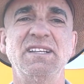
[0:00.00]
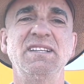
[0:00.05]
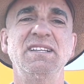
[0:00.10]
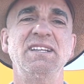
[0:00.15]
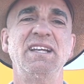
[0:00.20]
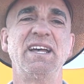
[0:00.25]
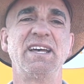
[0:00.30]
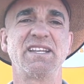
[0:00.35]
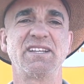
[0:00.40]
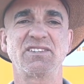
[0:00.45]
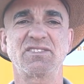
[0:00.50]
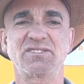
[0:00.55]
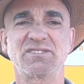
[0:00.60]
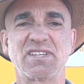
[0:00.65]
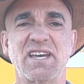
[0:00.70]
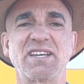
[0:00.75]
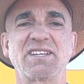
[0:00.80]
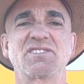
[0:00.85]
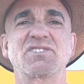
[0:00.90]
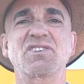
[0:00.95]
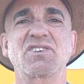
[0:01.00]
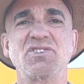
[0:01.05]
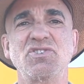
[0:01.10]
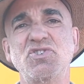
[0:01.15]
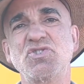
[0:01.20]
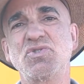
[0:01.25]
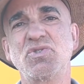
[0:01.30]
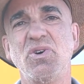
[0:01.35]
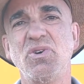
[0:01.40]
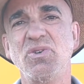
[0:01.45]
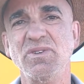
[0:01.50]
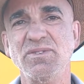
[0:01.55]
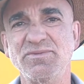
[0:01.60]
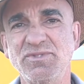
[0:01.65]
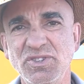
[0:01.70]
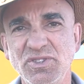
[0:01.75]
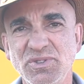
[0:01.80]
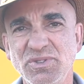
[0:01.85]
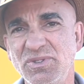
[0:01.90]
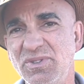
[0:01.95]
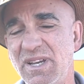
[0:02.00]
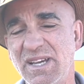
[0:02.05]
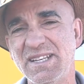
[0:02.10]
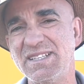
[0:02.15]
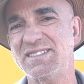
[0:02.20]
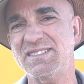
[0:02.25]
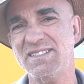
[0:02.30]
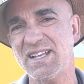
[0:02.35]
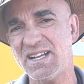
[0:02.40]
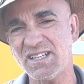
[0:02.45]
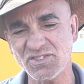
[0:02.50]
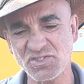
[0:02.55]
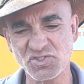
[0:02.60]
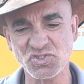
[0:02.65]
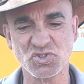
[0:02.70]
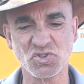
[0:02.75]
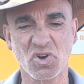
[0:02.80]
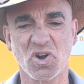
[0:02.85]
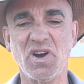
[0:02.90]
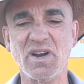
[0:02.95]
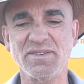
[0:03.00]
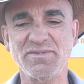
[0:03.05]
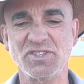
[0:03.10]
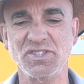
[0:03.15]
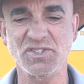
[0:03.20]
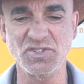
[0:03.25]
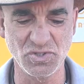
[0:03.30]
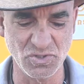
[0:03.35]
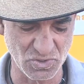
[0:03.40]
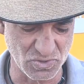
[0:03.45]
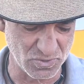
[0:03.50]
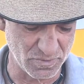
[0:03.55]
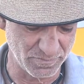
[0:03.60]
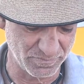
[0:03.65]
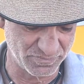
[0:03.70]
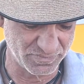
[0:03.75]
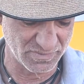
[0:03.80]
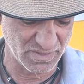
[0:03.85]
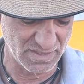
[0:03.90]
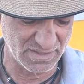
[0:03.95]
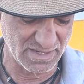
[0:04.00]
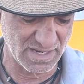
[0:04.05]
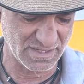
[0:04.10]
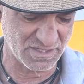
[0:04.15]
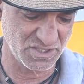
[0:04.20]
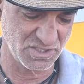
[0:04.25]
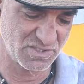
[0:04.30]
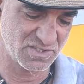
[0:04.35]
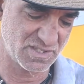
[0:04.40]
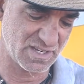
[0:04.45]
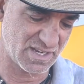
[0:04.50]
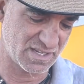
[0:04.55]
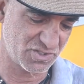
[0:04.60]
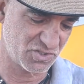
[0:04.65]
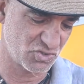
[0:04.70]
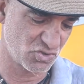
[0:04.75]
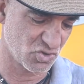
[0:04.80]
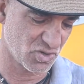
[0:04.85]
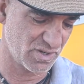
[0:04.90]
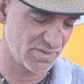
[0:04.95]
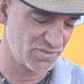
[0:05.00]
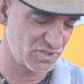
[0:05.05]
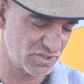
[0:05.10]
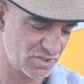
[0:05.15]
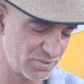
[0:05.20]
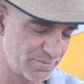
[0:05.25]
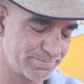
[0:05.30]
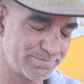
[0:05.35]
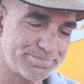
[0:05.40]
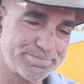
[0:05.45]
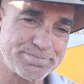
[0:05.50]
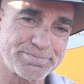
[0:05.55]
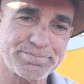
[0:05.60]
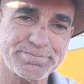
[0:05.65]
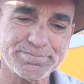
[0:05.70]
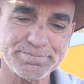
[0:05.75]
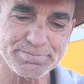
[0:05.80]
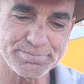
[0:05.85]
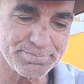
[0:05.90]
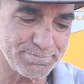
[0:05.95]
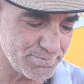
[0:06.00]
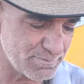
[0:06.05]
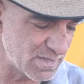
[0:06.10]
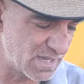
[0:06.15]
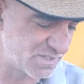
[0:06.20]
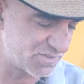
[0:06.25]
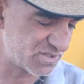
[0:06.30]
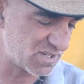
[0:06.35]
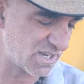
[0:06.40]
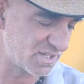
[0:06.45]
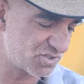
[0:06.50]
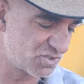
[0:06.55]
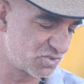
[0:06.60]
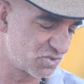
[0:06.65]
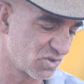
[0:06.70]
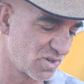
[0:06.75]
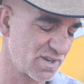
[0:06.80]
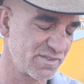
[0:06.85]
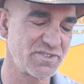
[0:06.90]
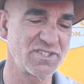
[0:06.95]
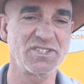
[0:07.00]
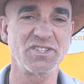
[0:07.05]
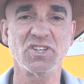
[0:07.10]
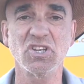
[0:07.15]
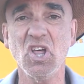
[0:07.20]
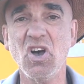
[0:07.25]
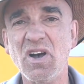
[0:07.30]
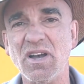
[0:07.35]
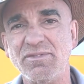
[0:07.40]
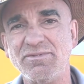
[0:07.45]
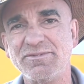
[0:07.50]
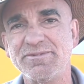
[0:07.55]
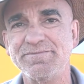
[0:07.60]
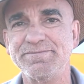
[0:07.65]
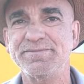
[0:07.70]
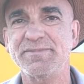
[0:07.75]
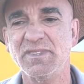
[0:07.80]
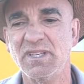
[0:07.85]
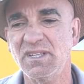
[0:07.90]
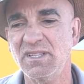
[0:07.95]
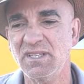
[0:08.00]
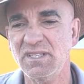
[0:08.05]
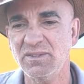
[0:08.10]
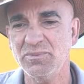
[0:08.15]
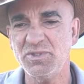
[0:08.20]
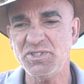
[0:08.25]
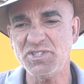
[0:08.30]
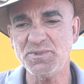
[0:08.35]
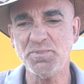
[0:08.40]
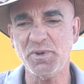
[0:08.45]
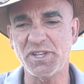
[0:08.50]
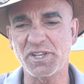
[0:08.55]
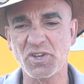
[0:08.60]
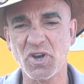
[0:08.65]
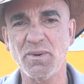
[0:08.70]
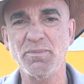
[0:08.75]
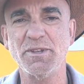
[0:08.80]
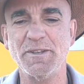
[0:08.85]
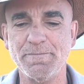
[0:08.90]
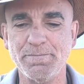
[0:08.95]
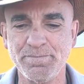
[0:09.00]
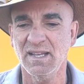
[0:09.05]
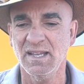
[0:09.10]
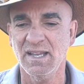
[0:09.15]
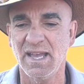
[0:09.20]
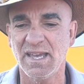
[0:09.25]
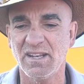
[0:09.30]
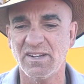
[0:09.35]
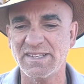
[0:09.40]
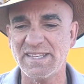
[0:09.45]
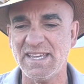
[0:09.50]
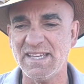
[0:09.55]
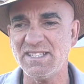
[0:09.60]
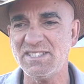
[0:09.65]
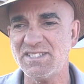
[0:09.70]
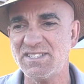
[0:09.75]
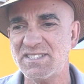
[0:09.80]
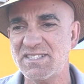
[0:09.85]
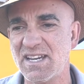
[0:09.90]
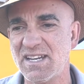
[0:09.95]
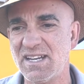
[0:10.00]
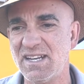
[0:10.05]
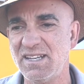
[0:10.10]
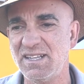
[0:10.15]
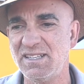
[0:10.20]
and it takes control of you and it starts driving you. It actually starts driving you. It starts driving your life, which is pretty common. And I guess, the